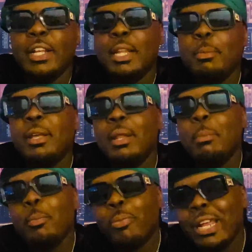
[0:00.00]
Let
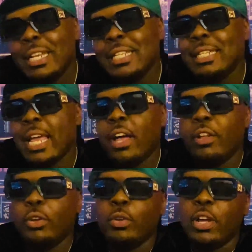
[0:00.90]
me break this
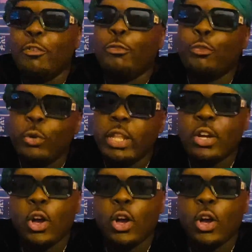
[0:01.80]
down. A foodie